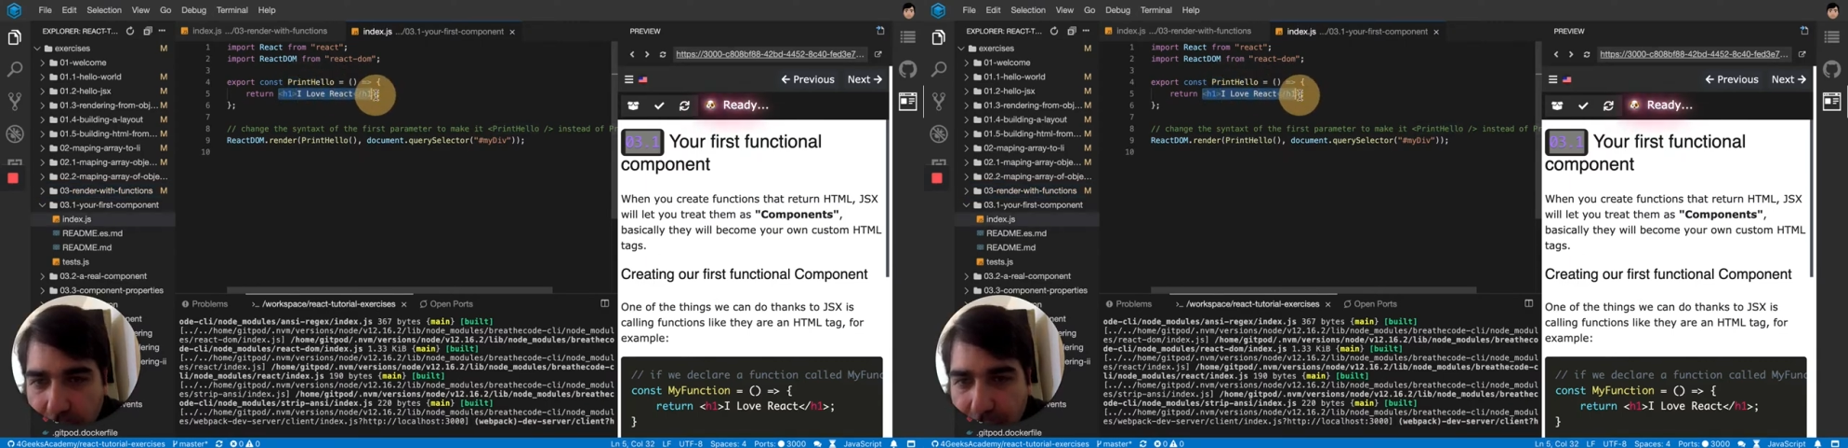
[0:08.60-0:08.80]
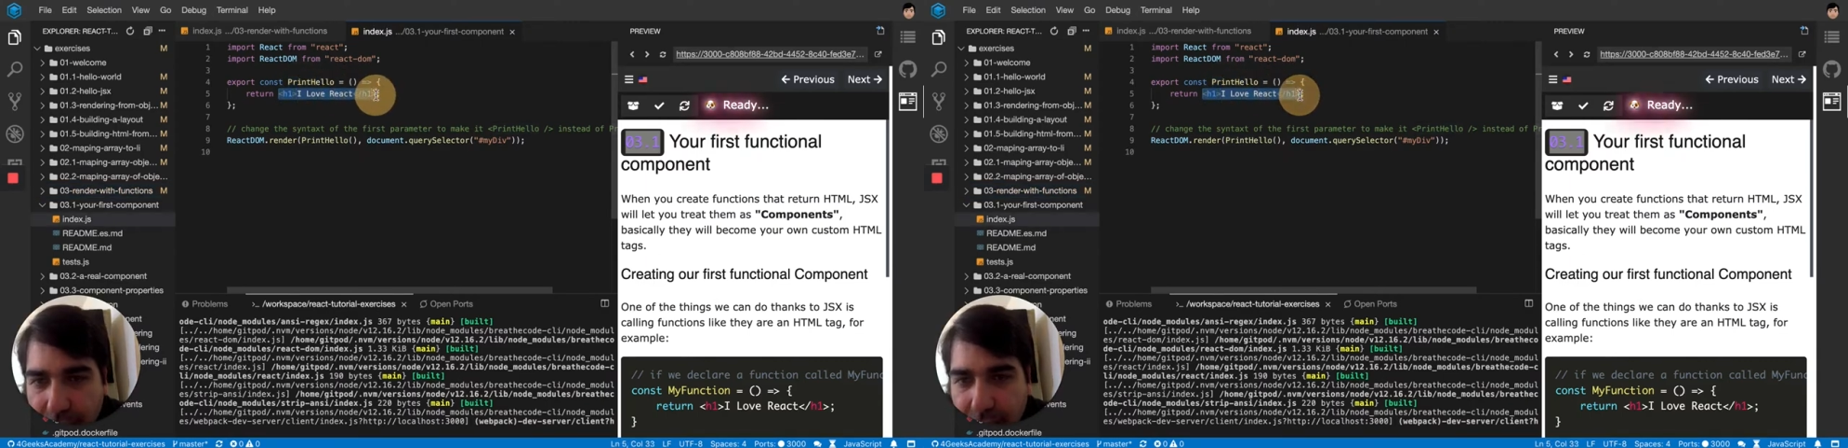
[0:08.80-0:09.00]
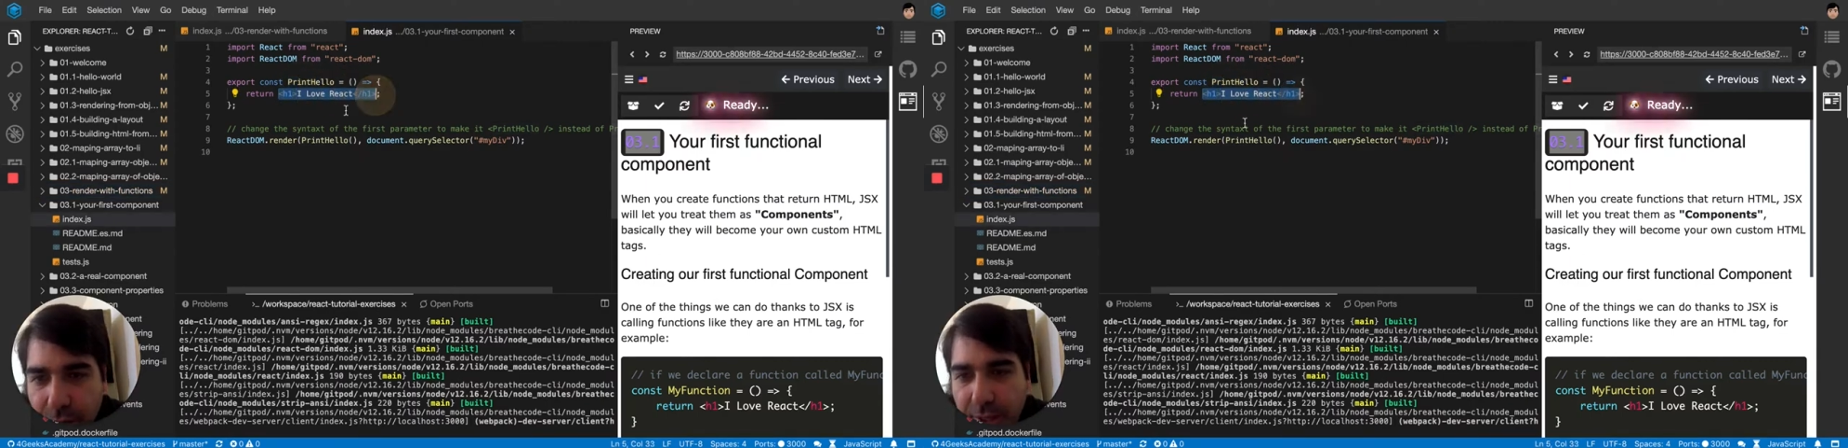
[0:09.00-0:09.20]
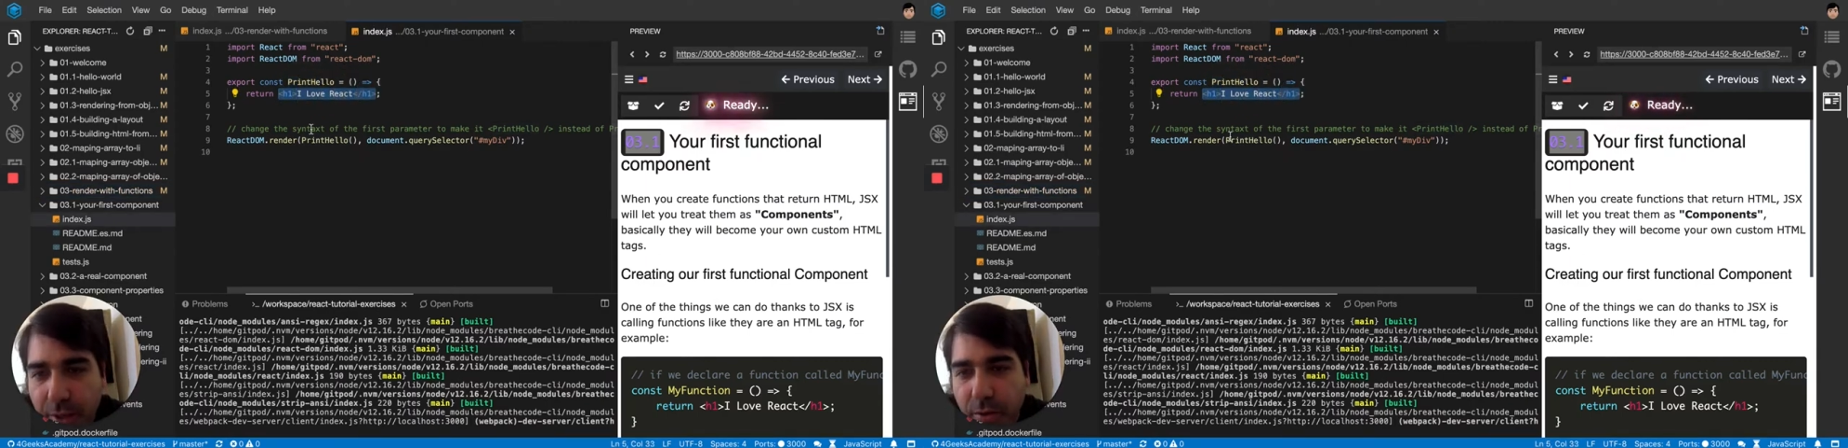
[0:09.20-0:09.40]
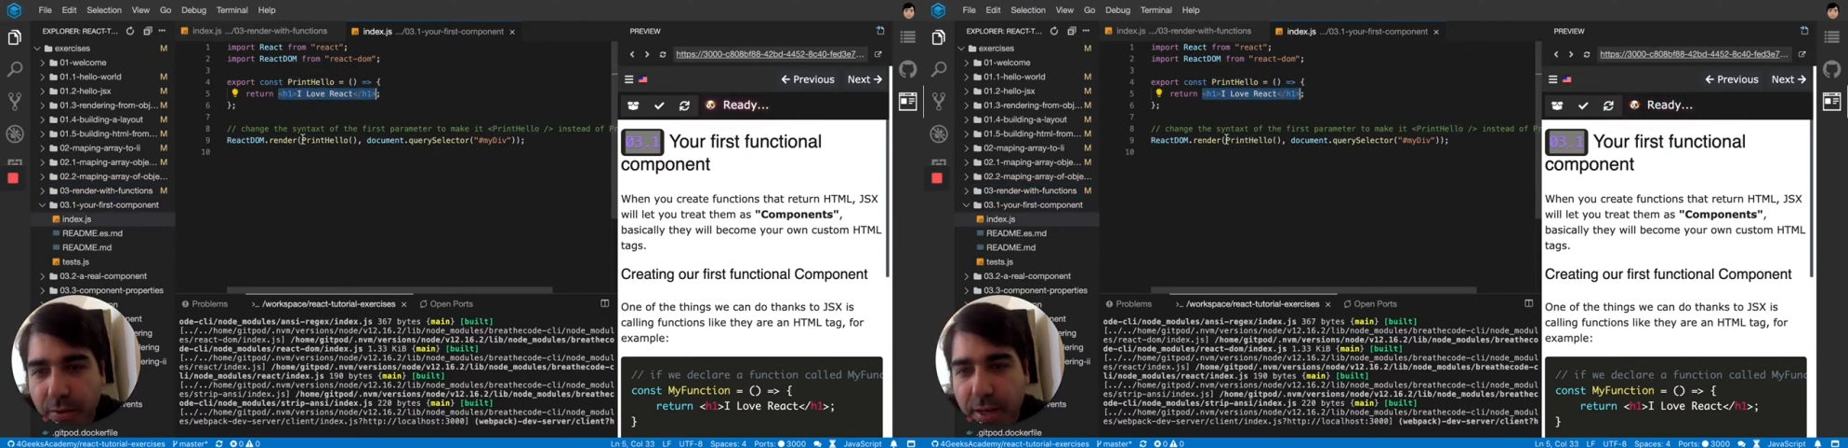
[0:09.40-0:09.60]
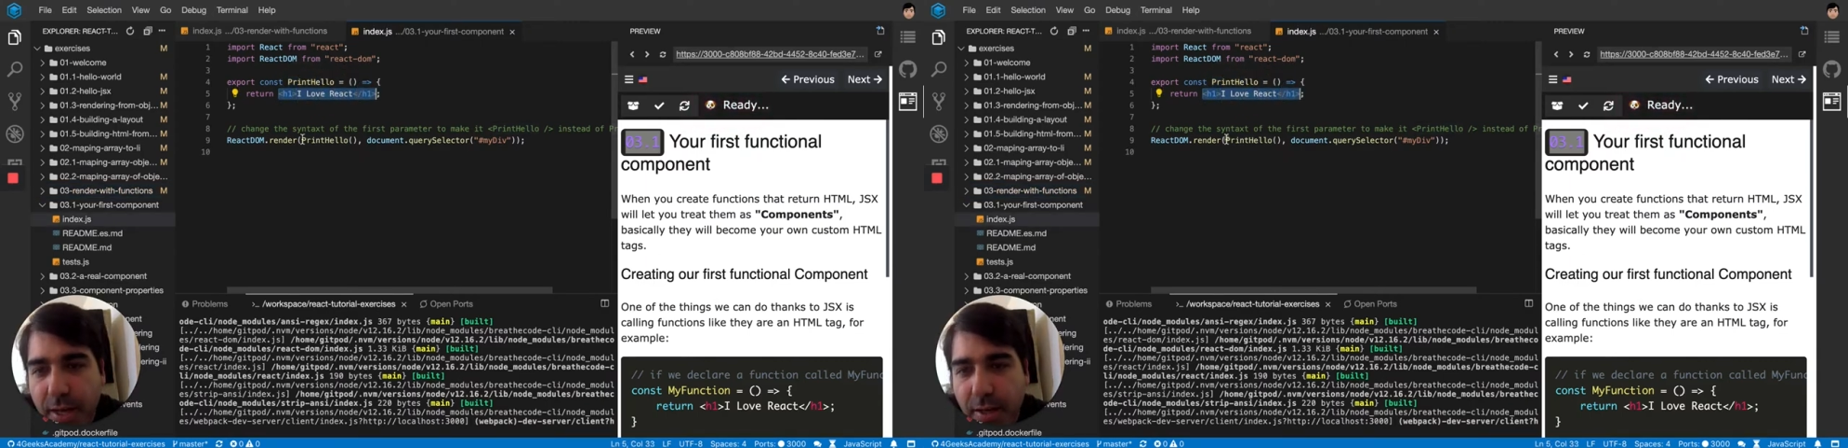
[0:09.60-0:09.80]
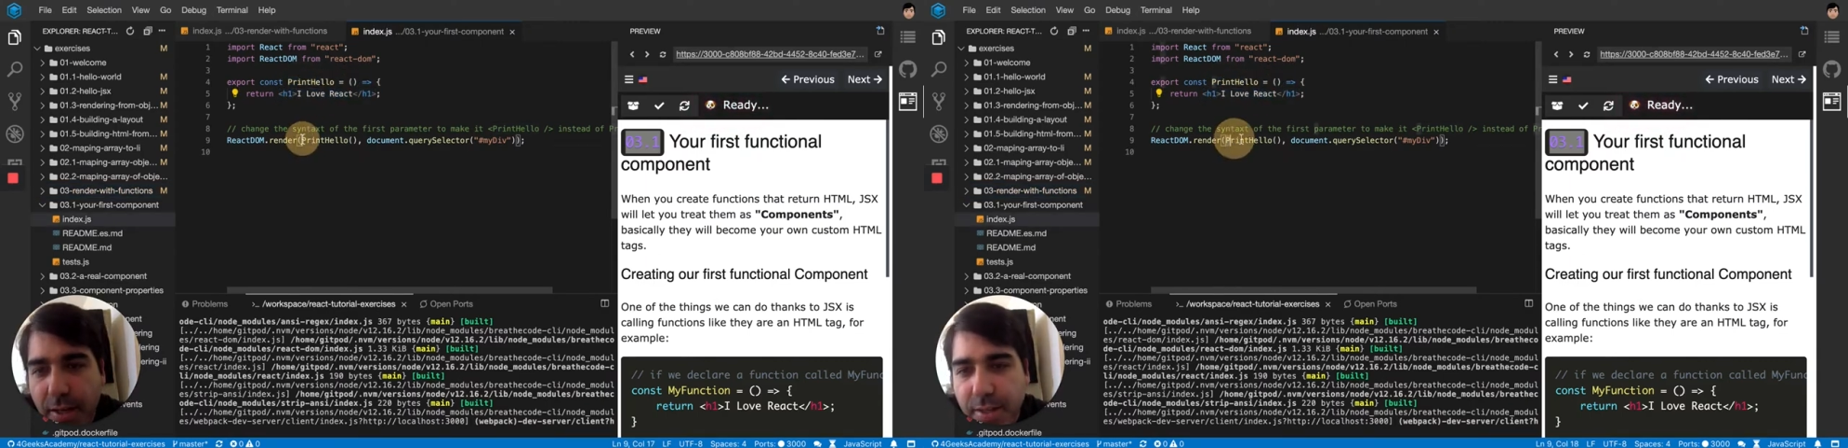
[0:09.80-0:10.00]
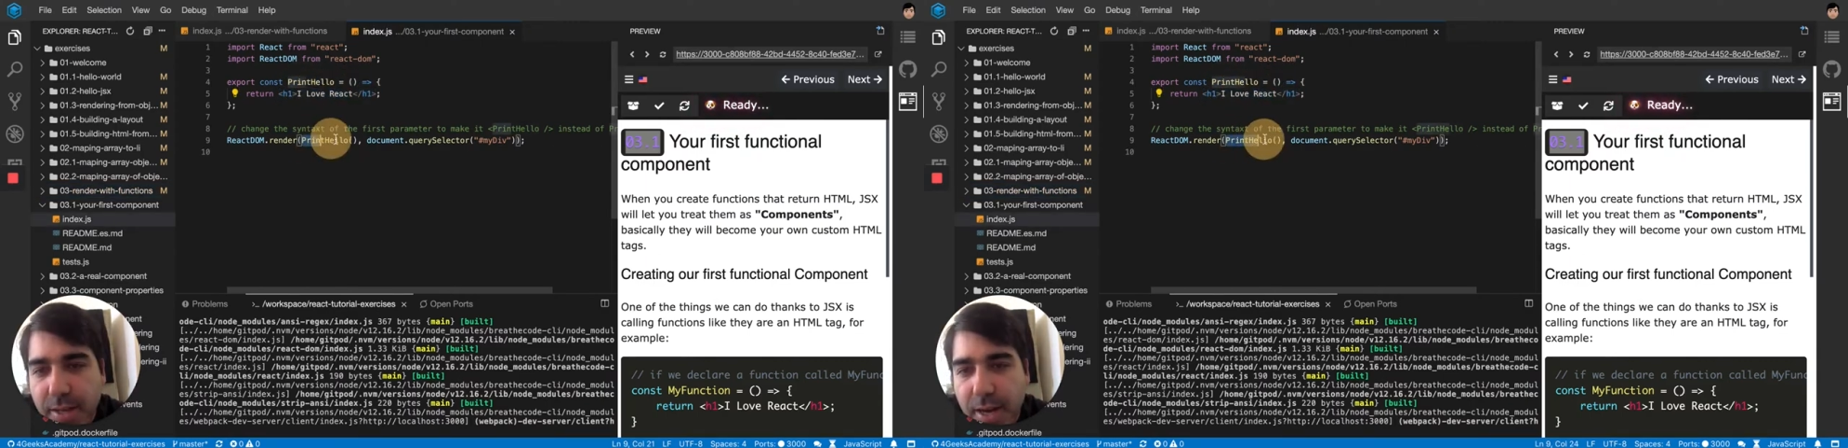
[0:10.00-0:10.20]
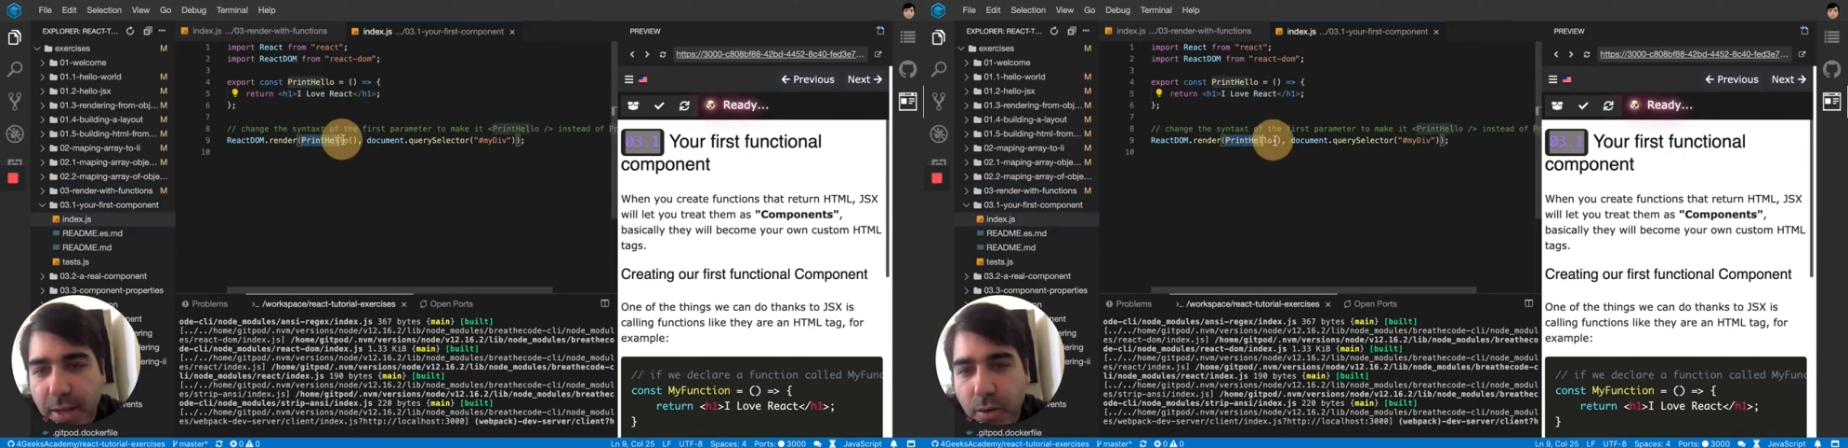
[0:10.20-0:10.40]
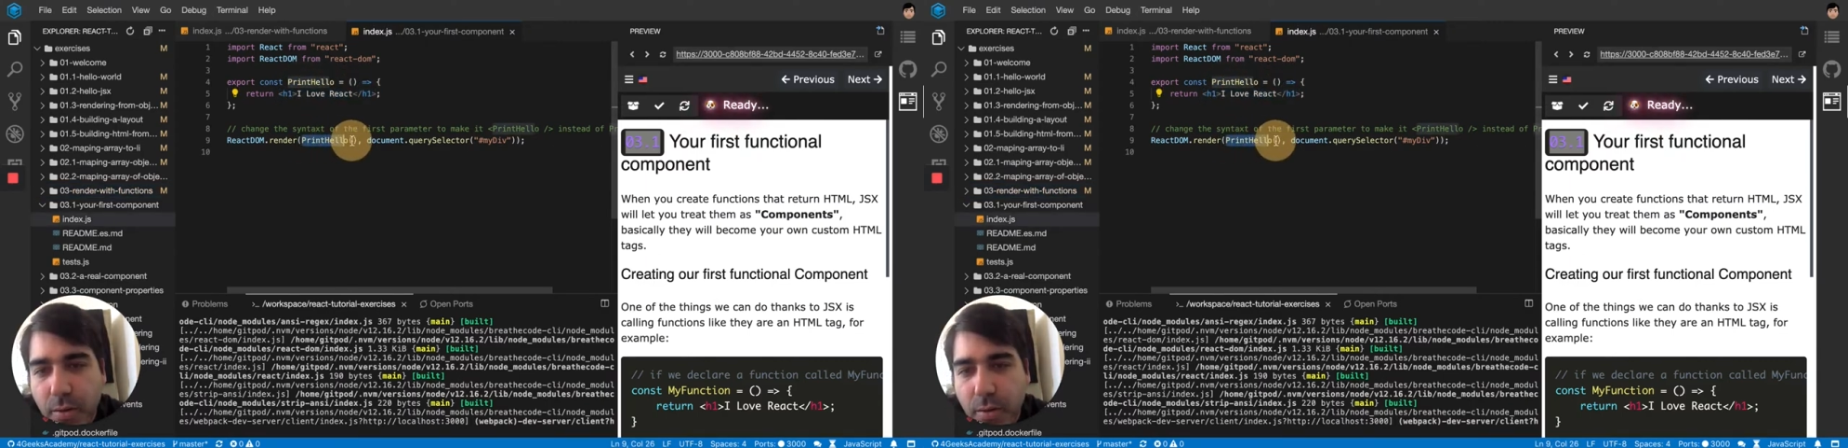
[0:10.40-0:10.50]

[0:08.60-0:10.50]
and then you can use that inside